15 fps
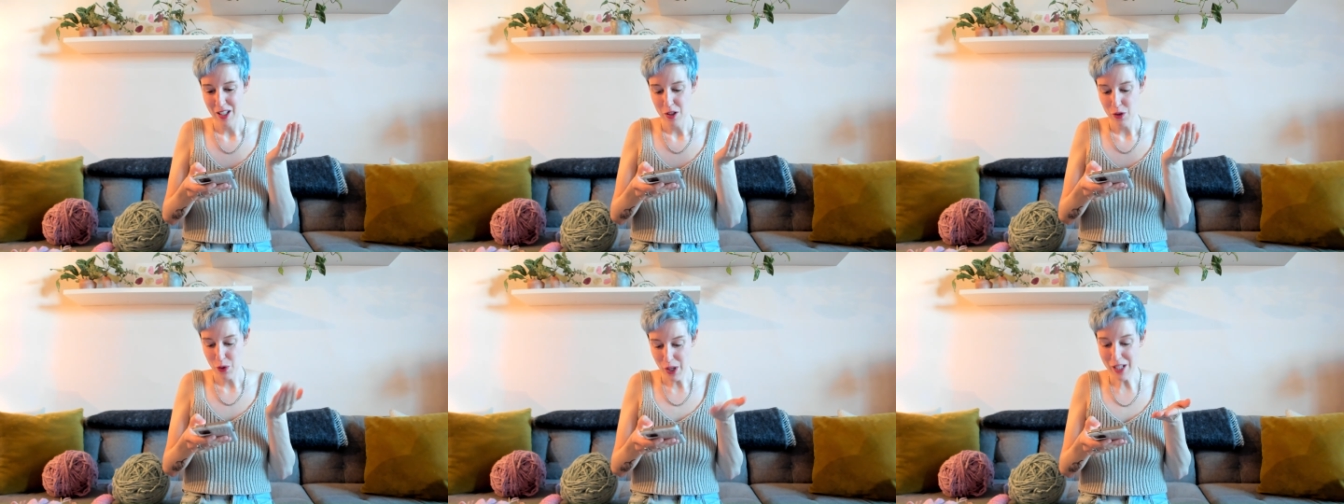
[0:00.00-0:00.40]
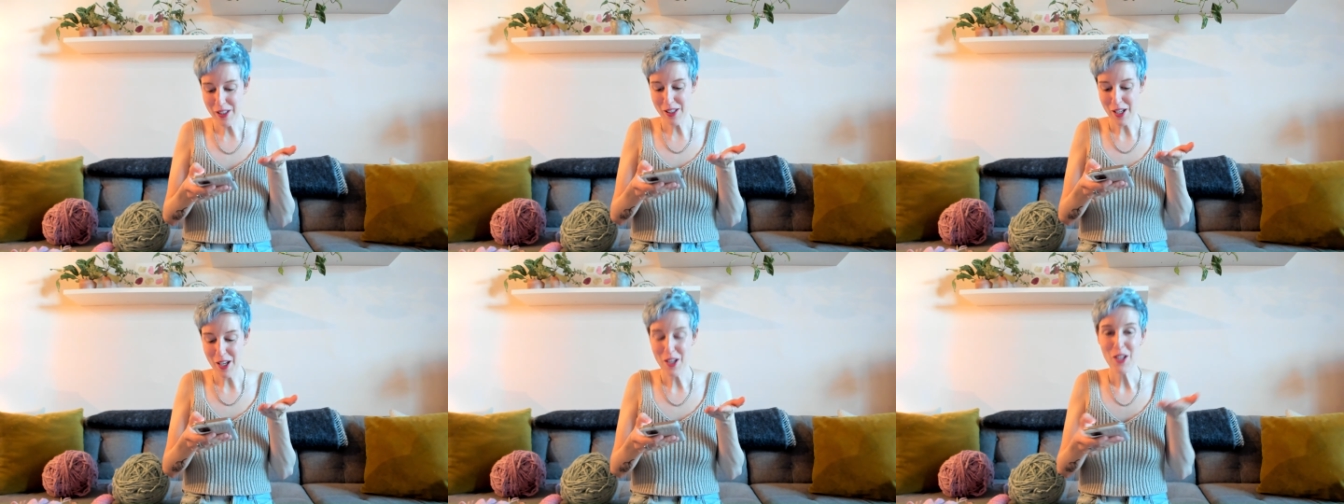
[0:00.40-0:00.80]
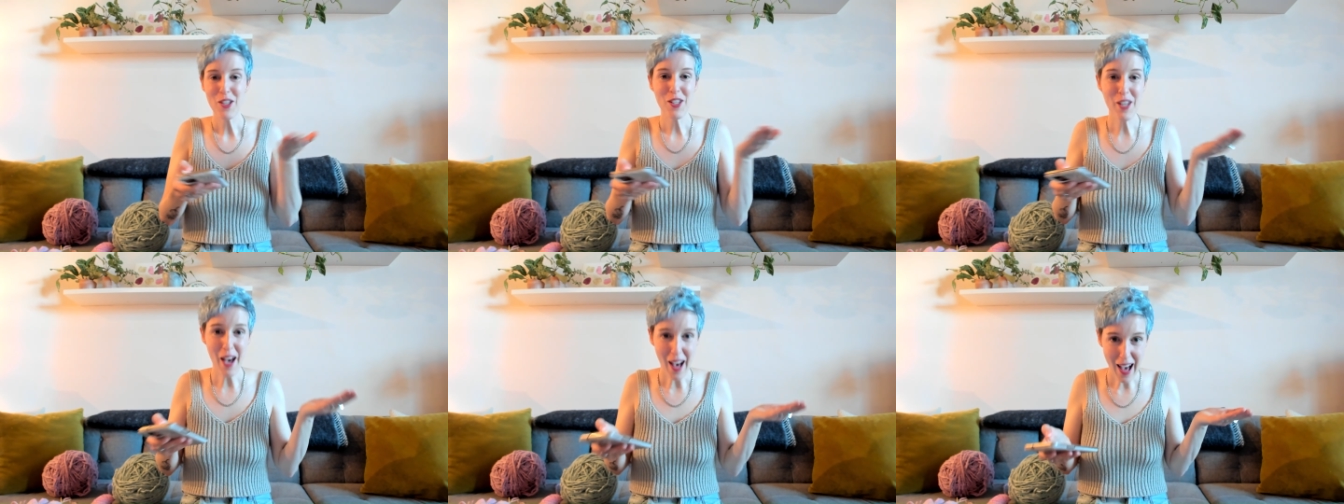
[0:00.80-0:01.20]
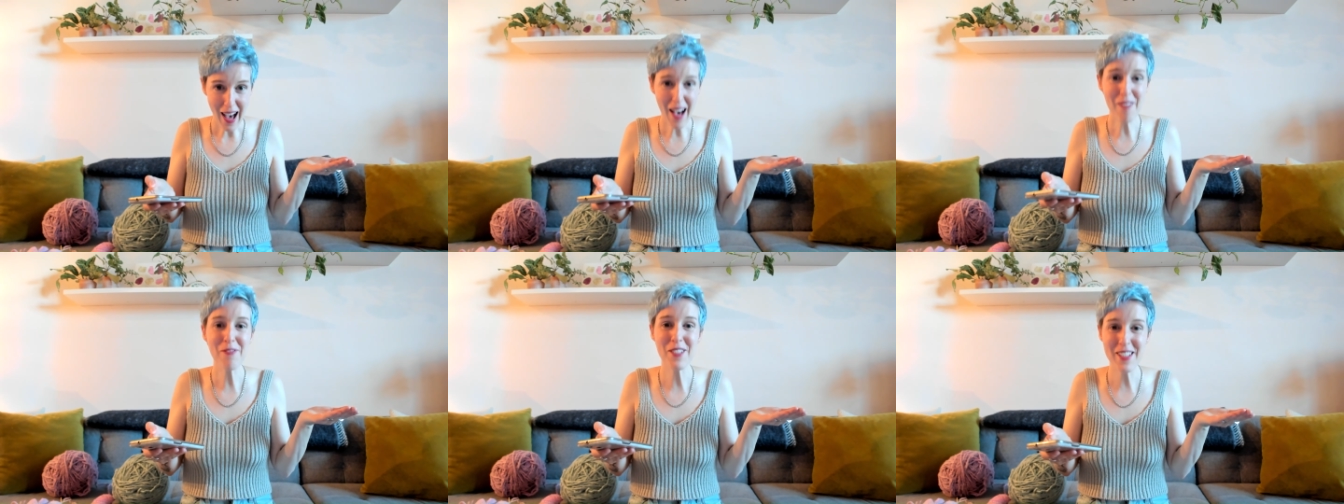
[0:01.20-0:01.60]
Tracy, you
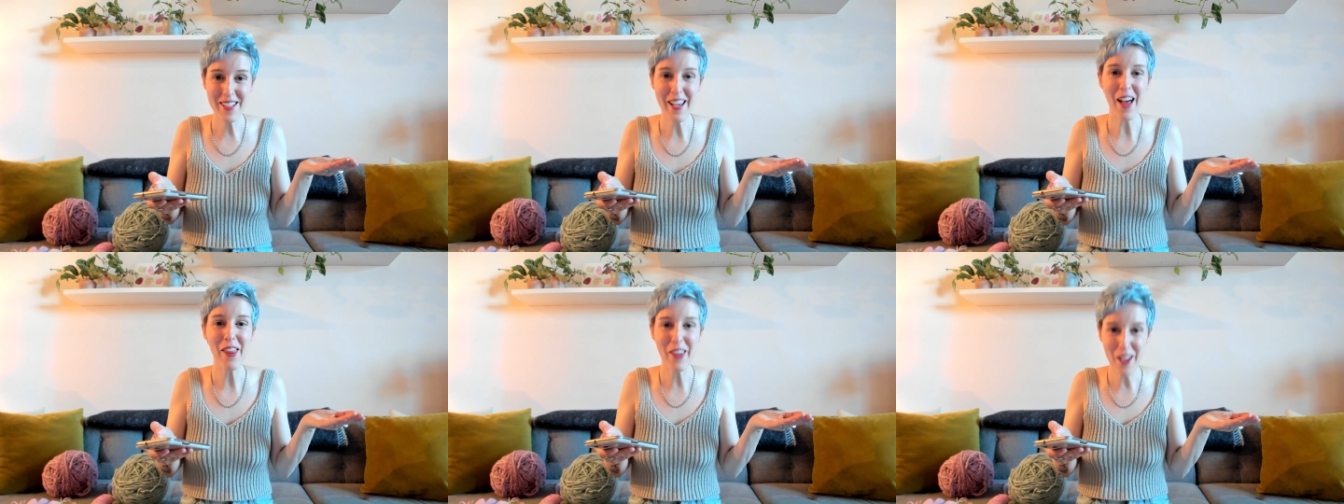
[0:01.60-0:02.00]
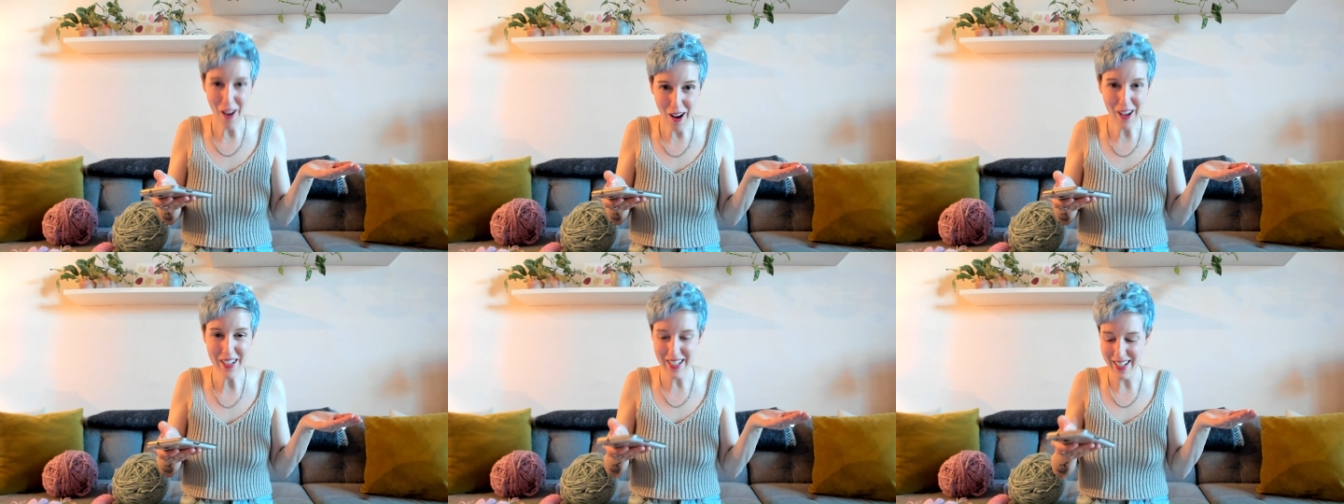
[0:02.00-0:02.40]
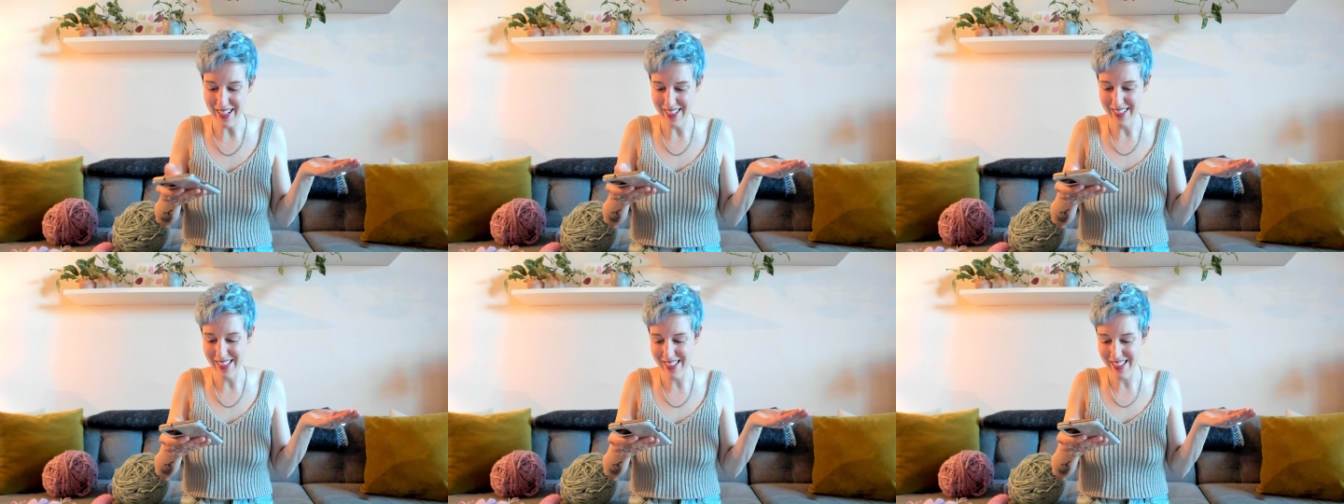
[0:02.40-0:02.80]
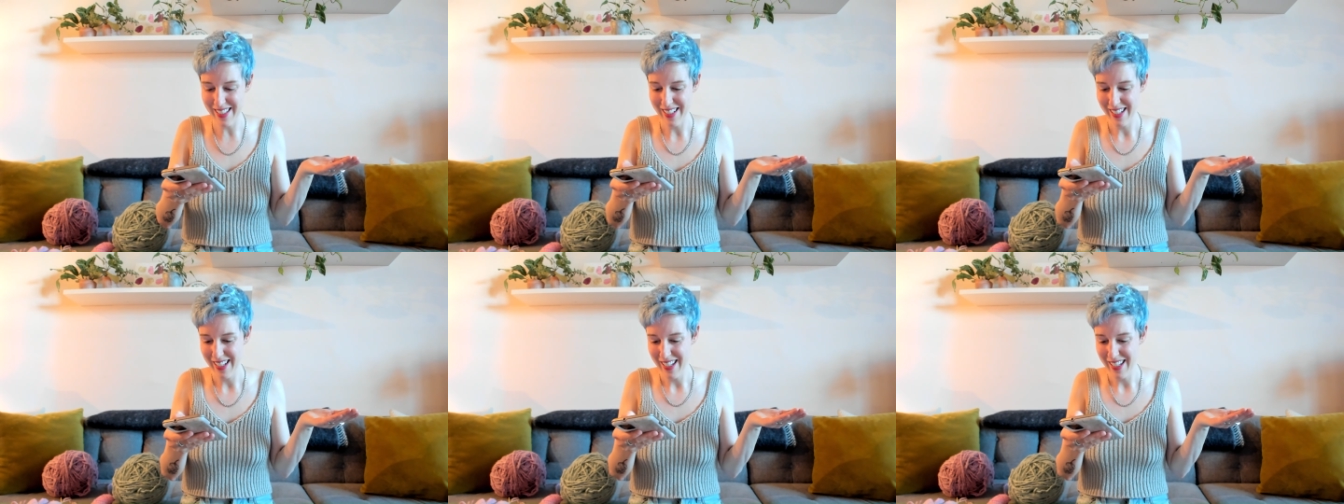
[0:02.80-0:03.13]
have to tell the audience